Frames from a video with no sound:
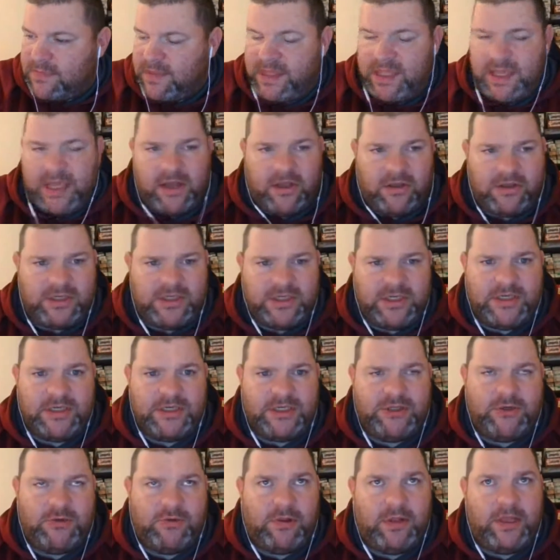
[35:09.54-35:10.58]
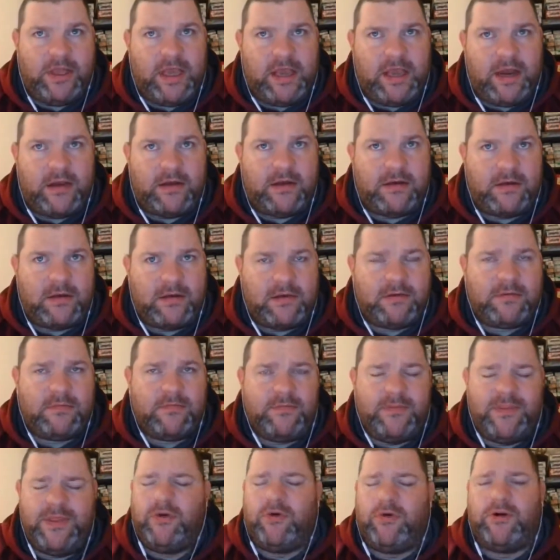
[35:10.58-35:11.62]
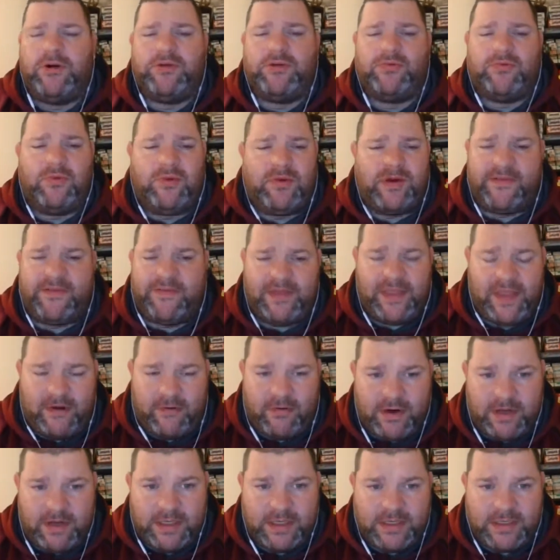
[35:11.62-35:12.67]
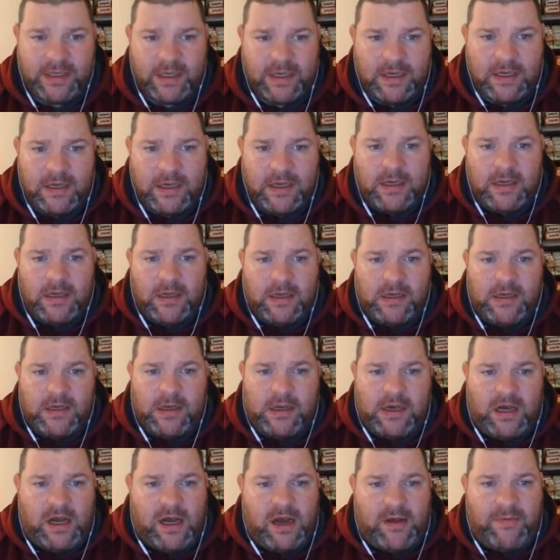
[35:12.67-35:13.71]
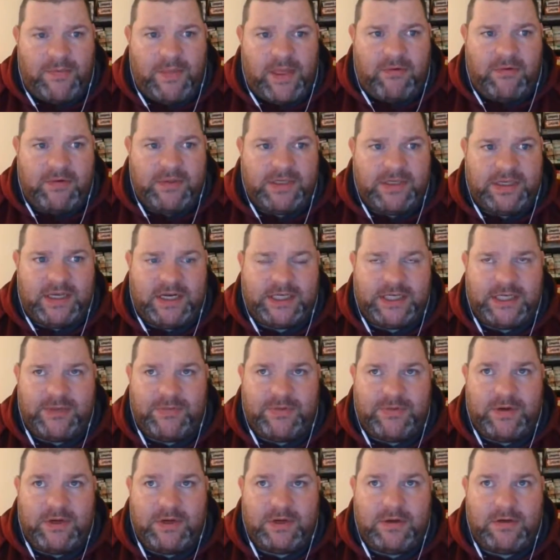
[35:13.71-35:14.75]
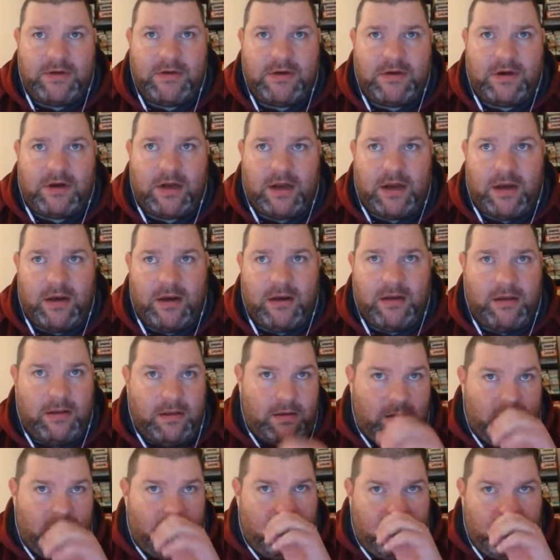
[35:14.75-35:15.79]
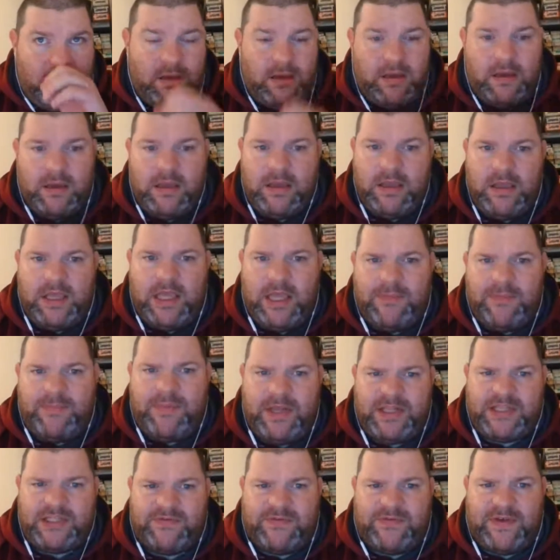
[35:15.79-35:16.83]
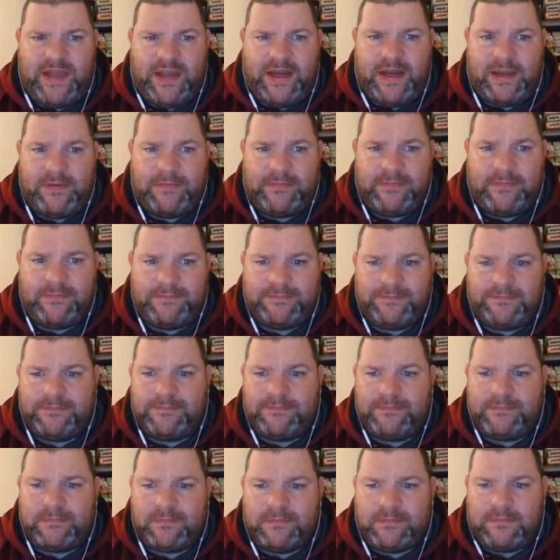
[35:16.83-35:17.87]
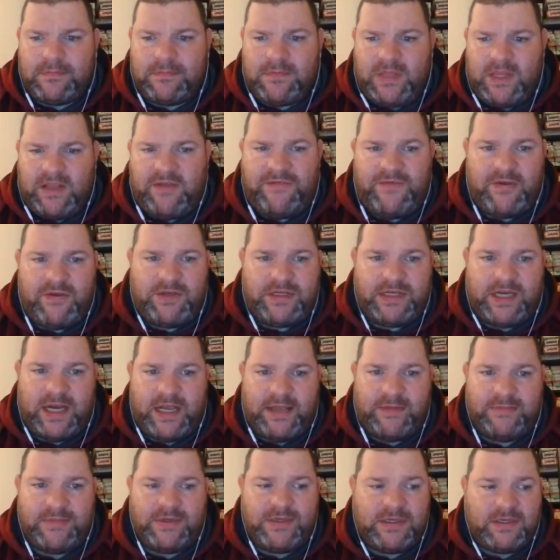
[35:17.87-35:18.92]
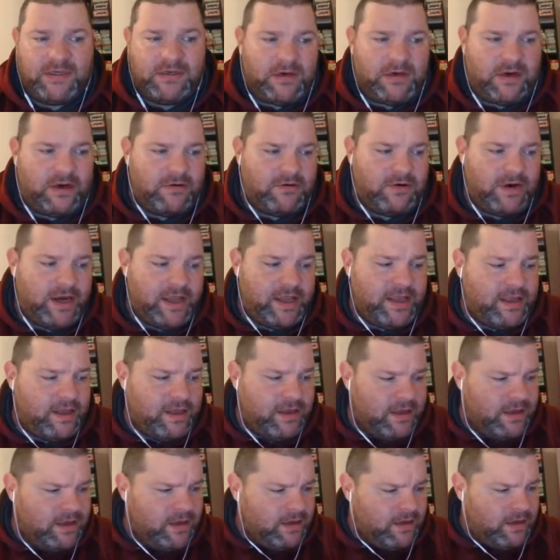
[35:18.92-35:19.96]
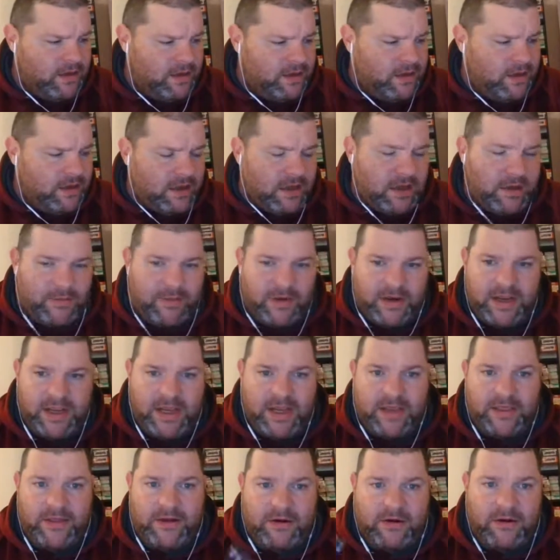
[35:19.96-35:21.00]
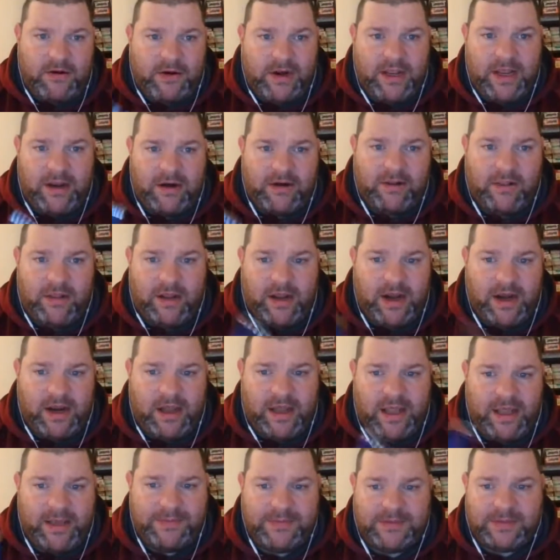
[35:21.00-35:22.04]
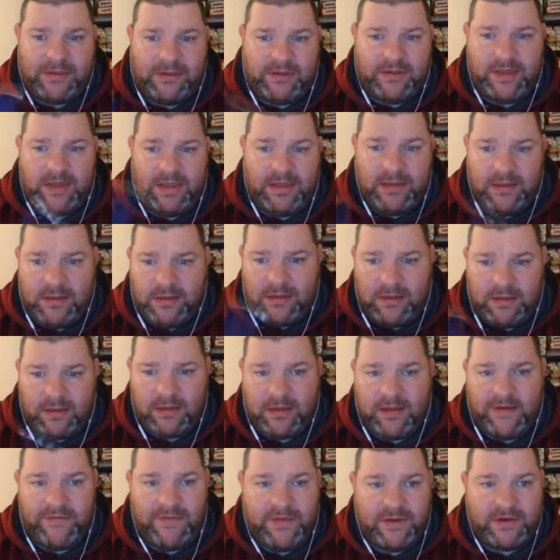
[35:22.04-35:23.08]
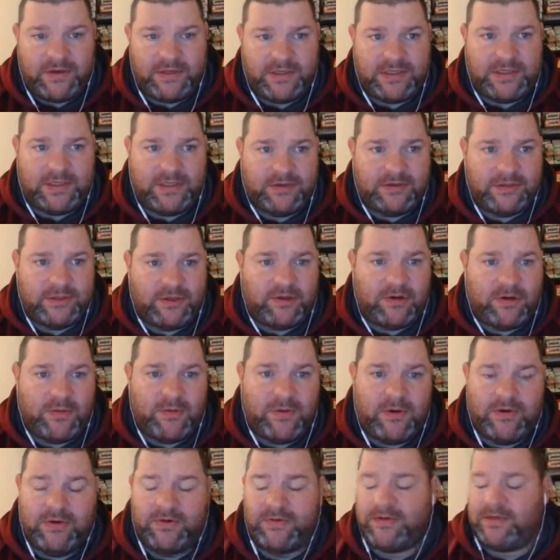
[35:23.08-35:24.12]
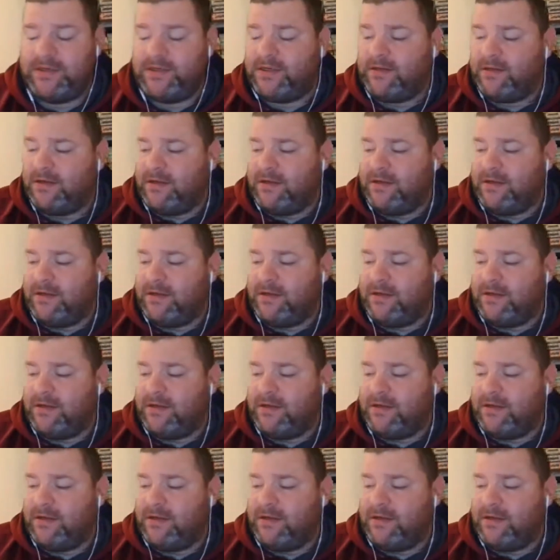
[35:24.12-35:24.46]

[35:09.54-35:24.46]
Elgin Juliet, the orange one, whatever that one is. That one's actually been caught in Pennsylvania a few times already. But yeah, they're already on the line. I absolutely love those locomotives.